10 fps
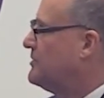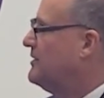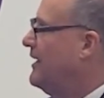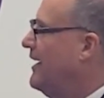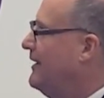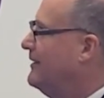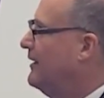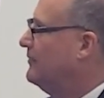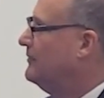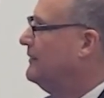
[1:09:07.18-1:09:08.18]
today.
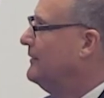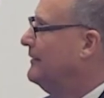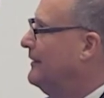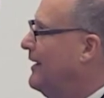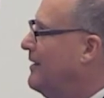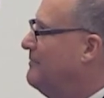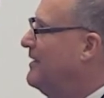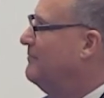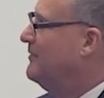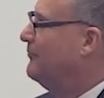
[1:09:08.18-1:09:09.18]
Now, I
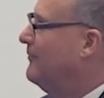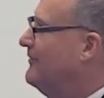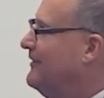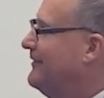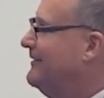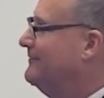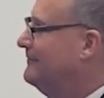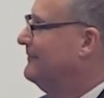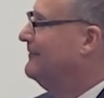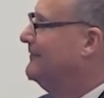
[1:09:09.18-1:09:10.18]
may be revealing
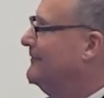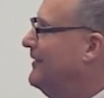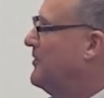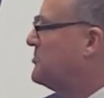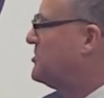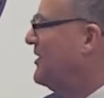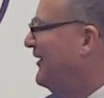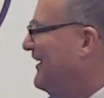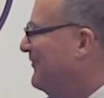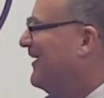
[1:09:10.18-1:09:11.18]
how
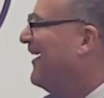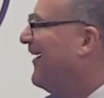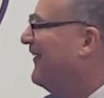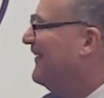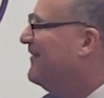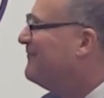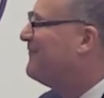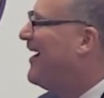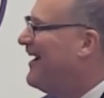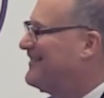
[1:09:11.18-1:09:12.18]
silly we are. In
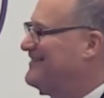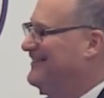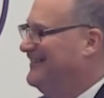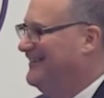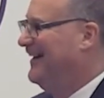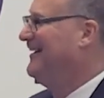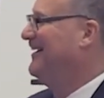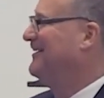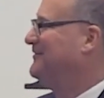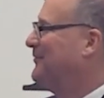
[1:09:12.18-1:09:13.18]
fact, uh,
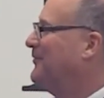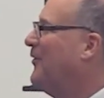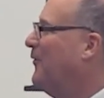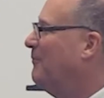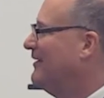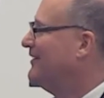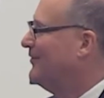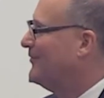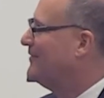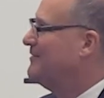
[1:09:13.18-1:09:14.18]
I, I don't know, but you
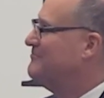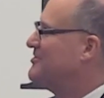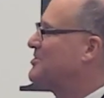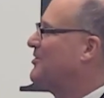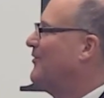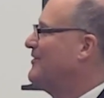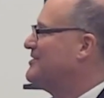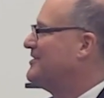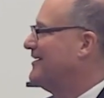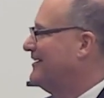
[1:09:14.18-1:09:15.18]
know, we've just
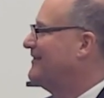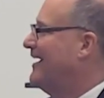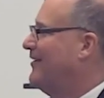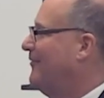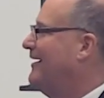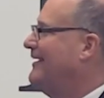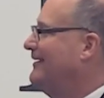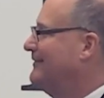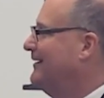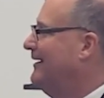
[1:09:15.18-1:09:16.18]
always done it that way,
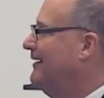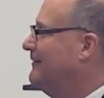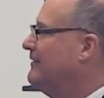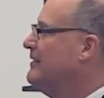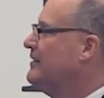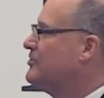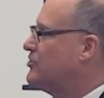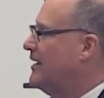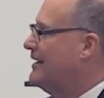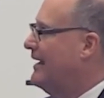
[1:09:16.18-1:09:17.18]
and and
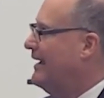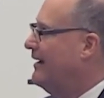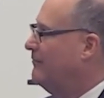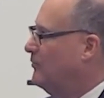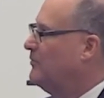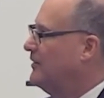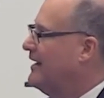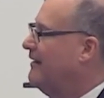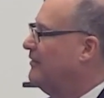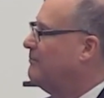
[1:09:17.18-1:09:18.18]
try to have, we would
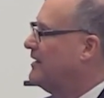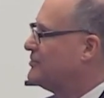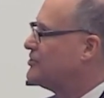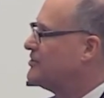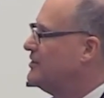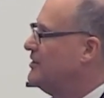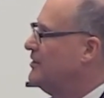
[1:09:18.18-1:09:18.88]
have a much